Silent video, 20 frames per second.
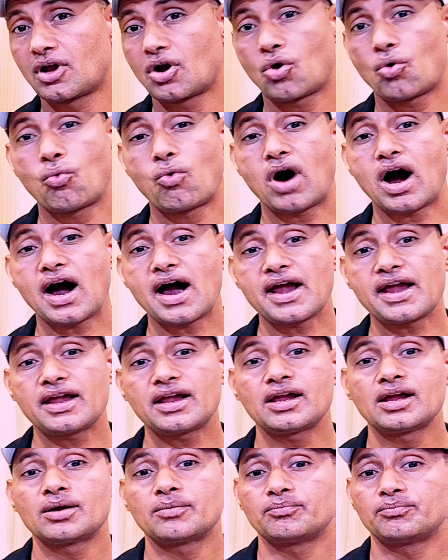
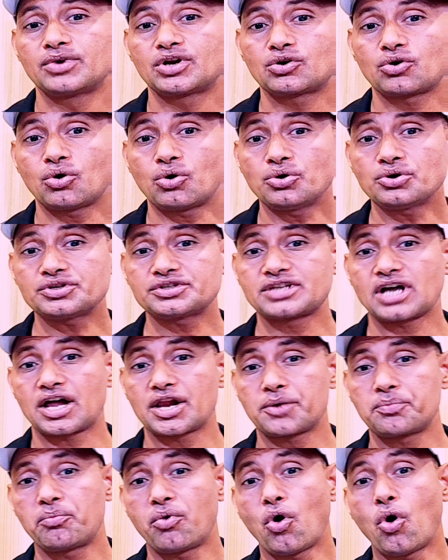Why? Because the
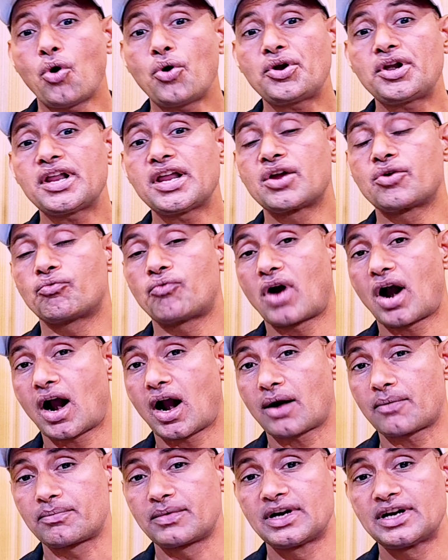reporting
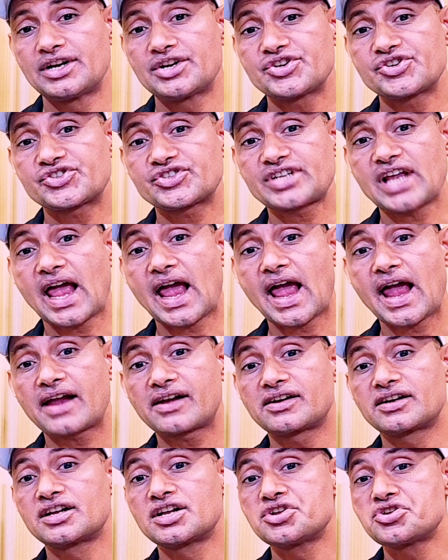verb
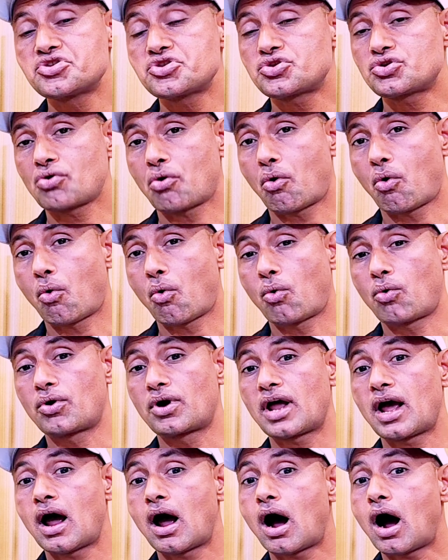said,
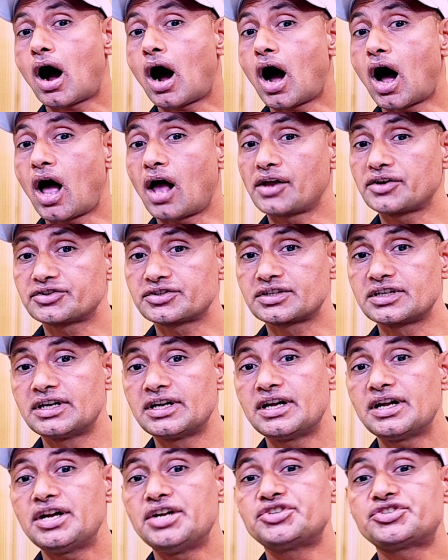told, asked
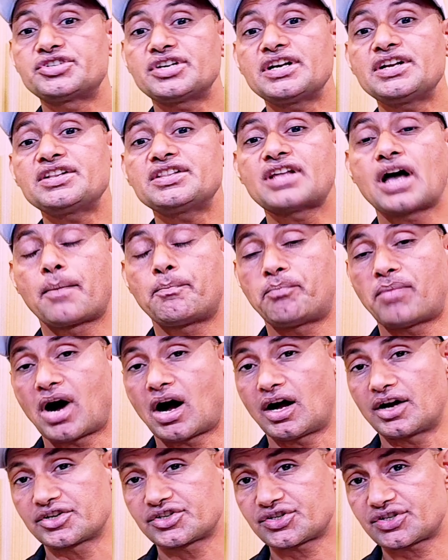is in the
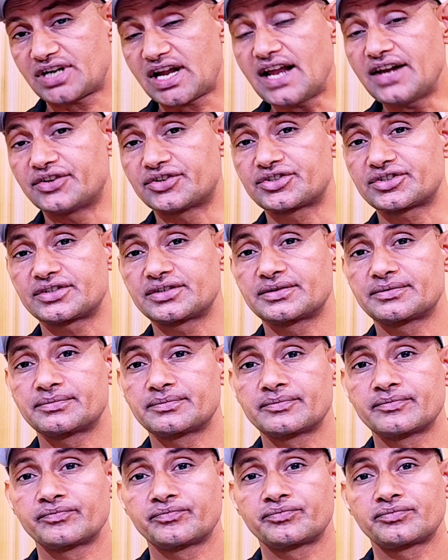past tense.
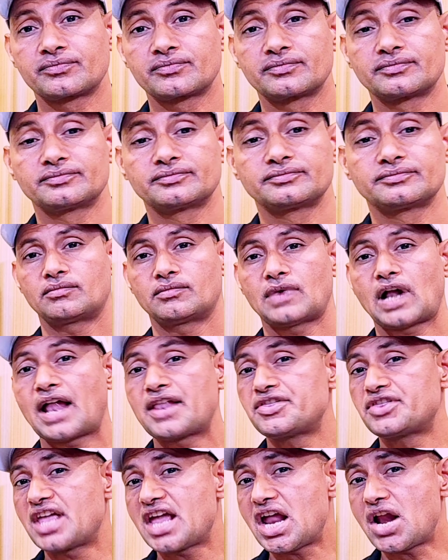
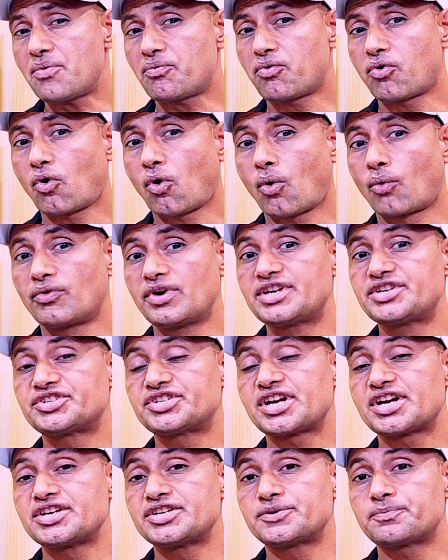And therefore we
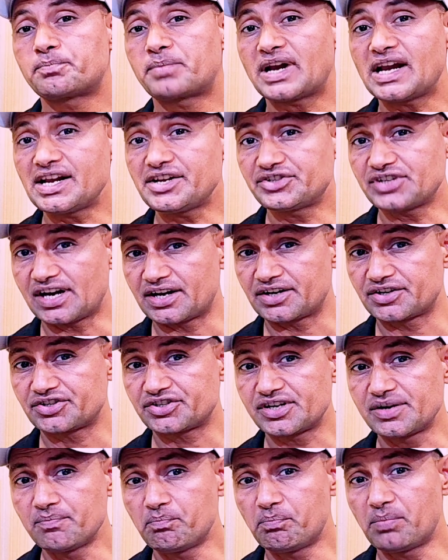change present
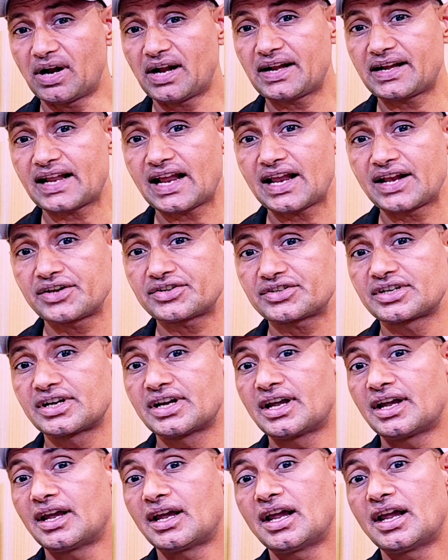simple tense
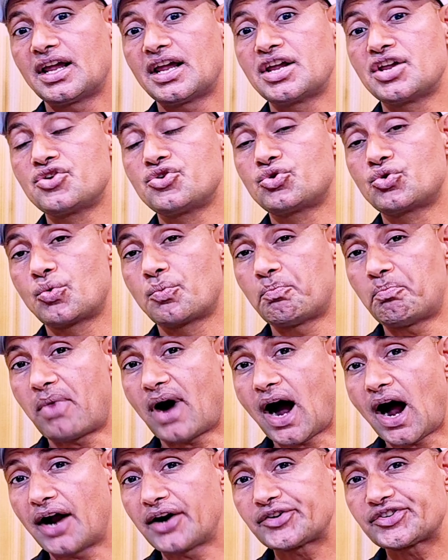into
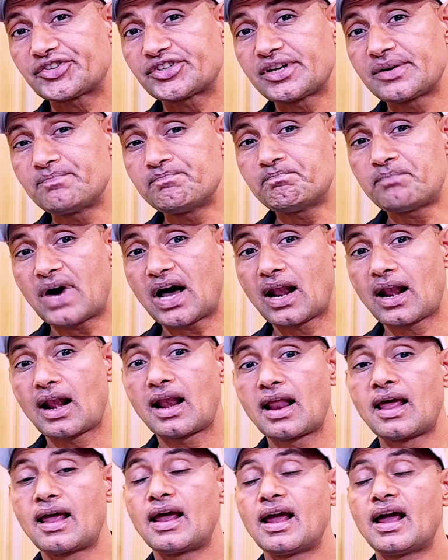past simple
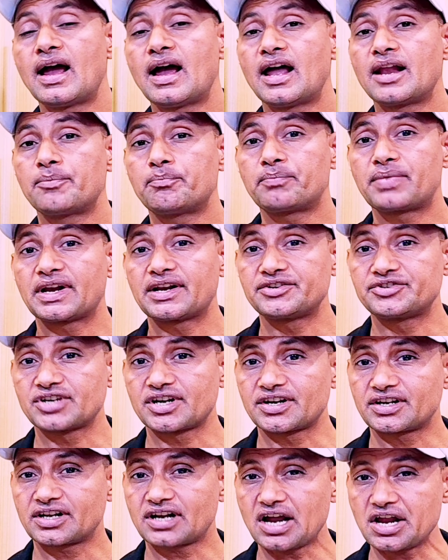and
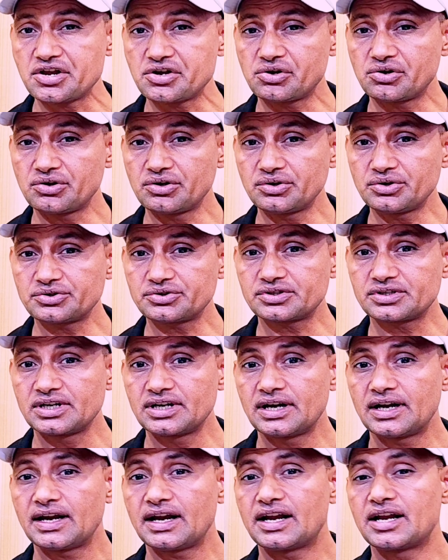present continuous
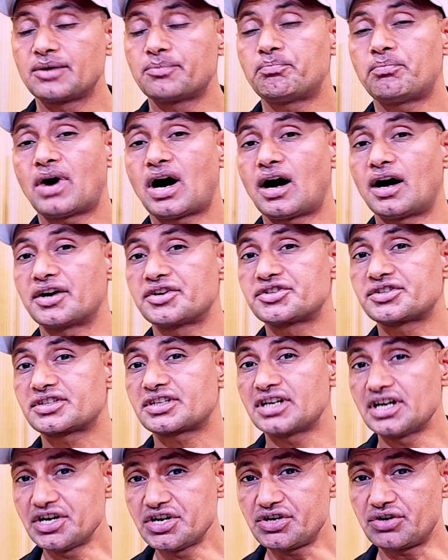in past
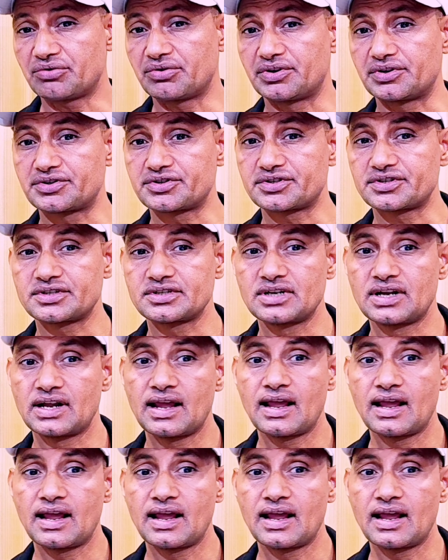continuous.